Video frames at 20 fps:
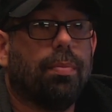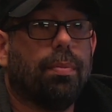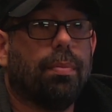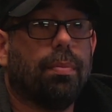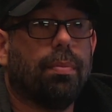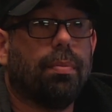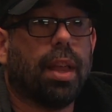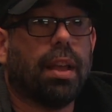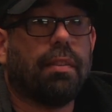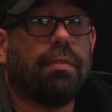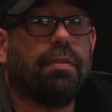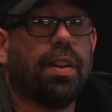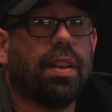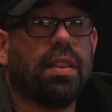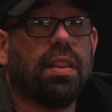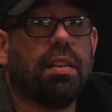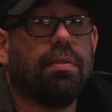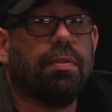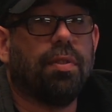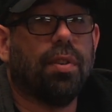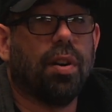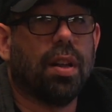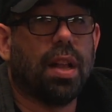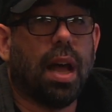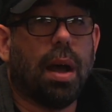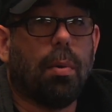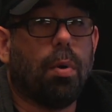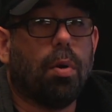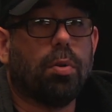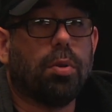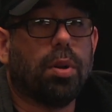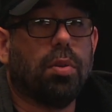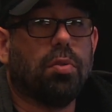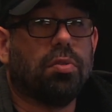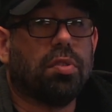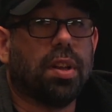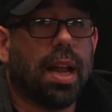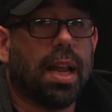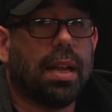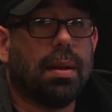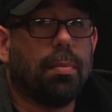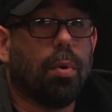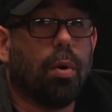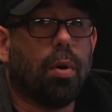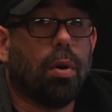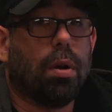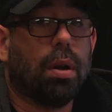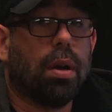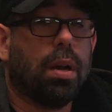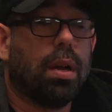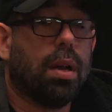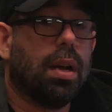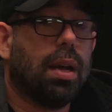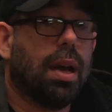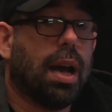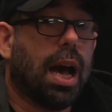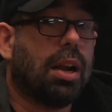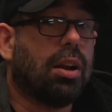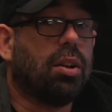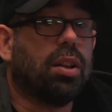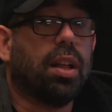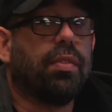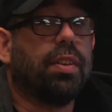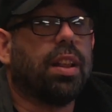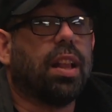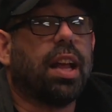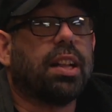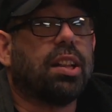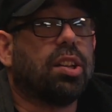like 50 foot. I won't use it anymore. I don't even like to